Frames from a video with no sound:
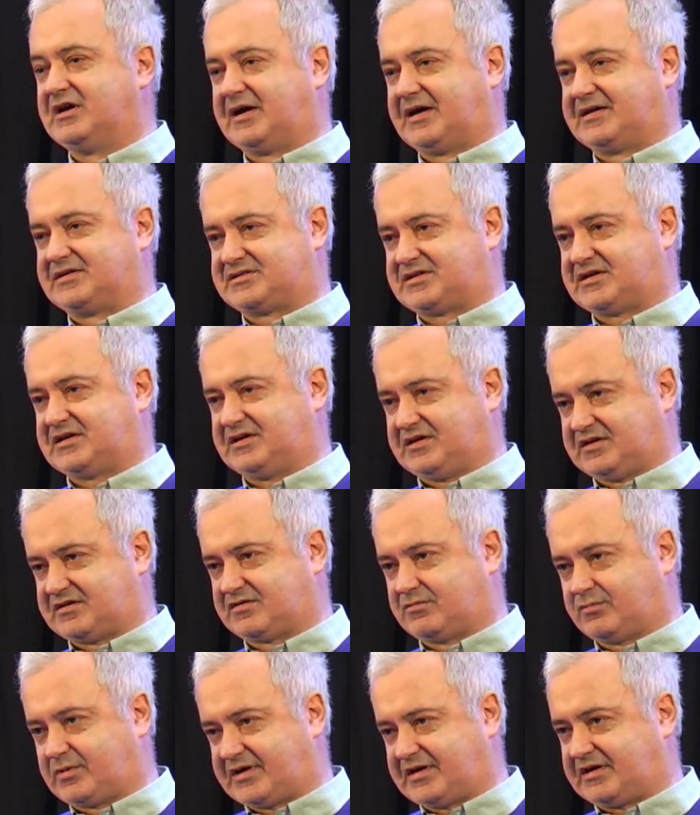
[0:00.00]
and take
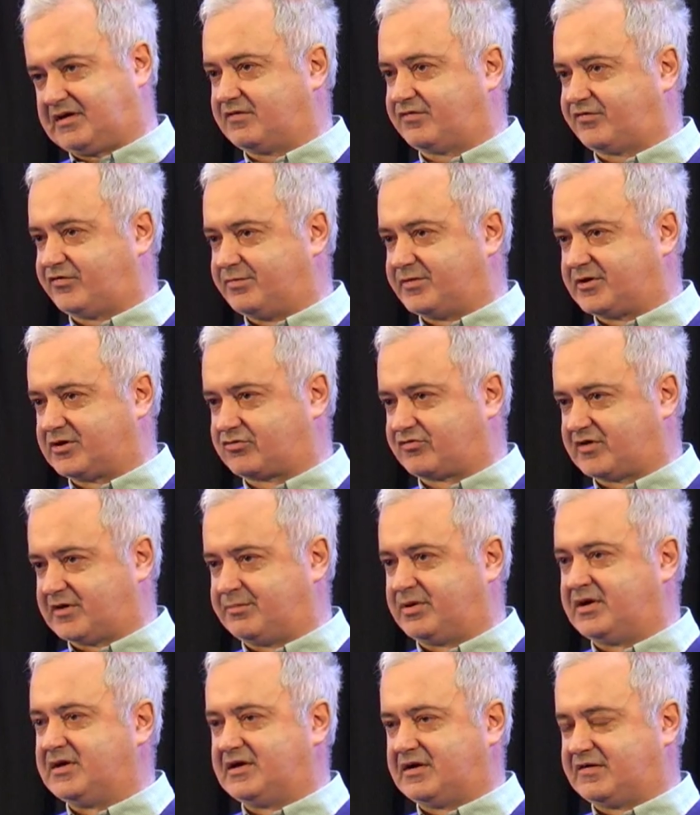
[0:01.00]
it away from the
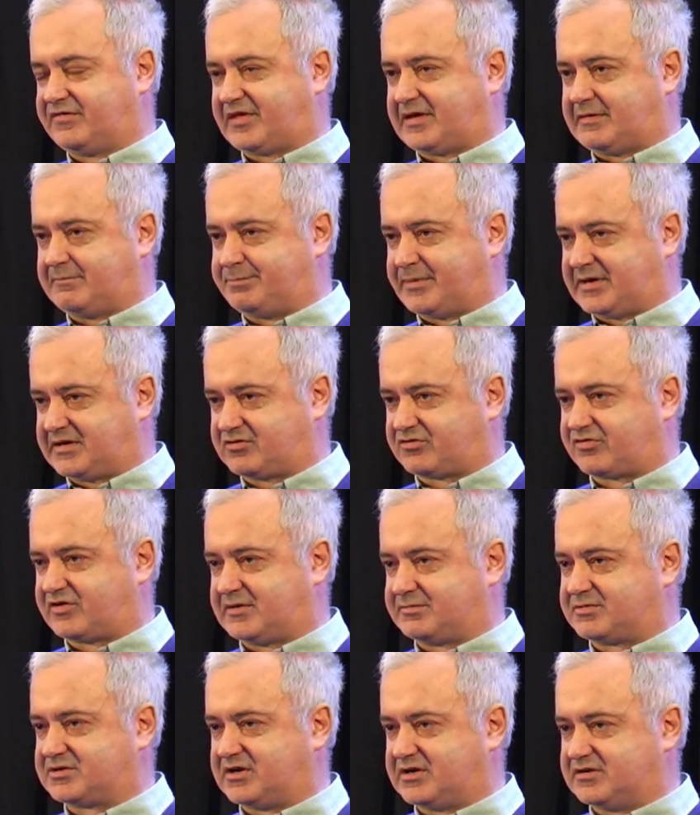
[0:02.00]
grip of that
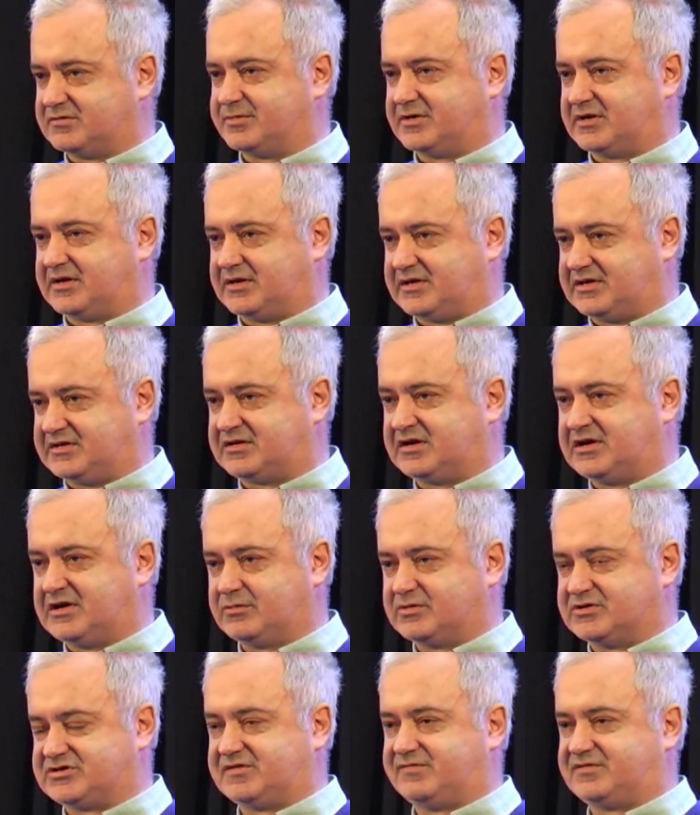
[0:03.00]
bankrupt global
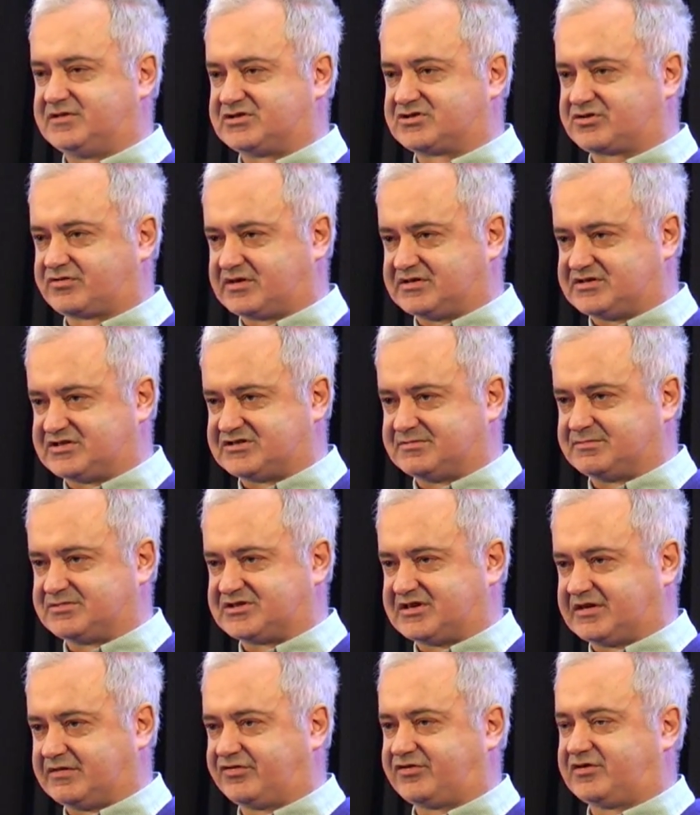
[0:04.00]
elite which have disgraced
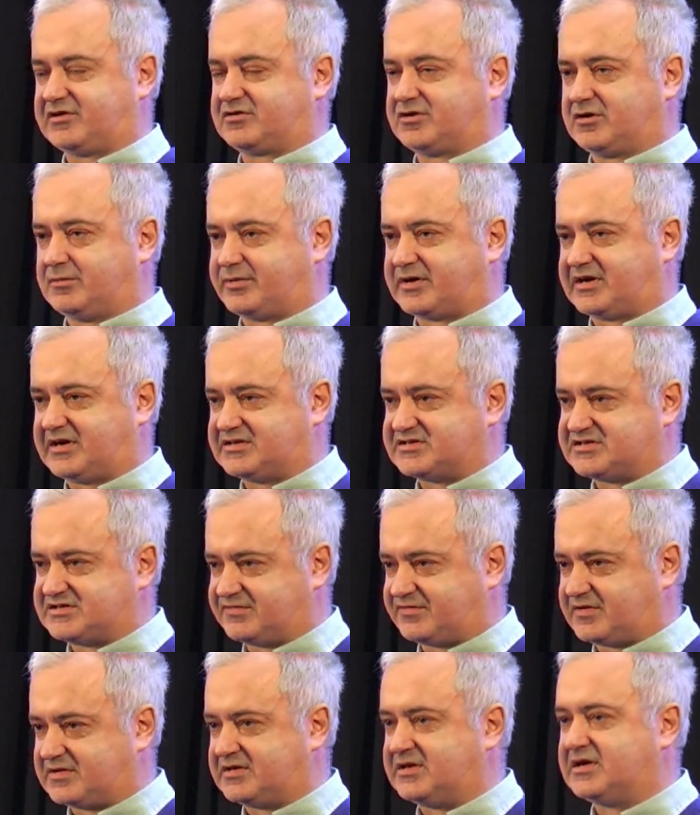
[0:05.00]
themselves so
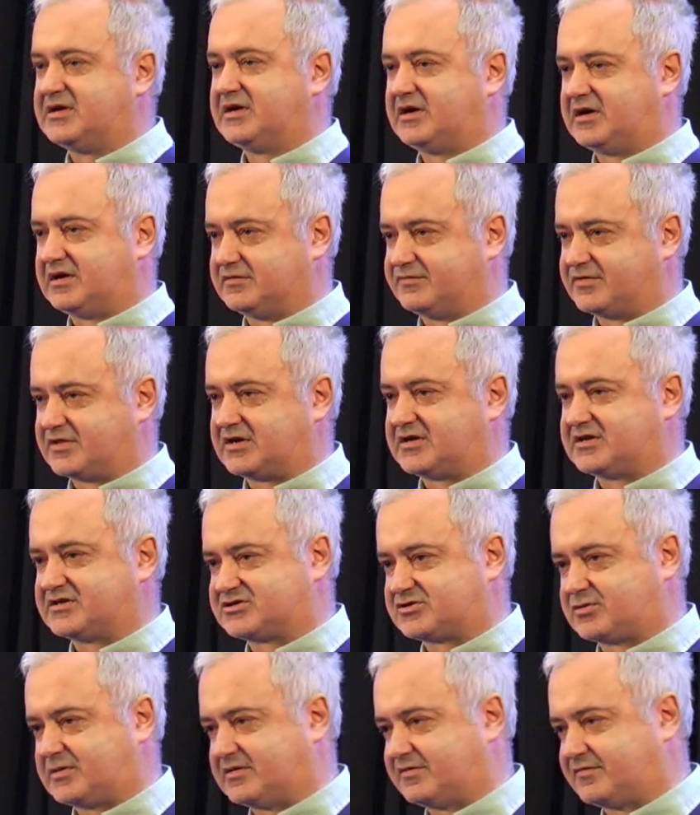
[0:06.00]
comprehensively over the
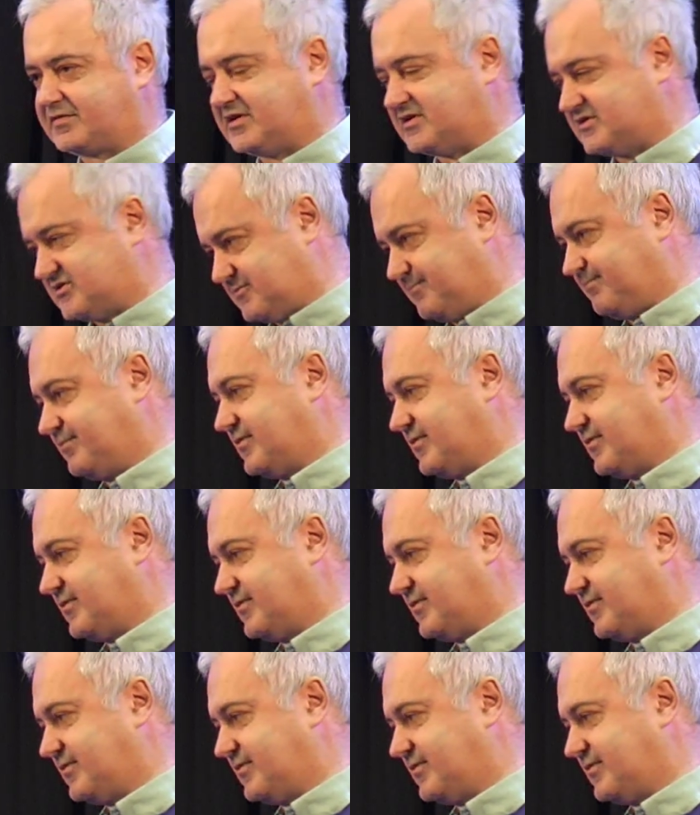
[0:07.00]
last 12 years.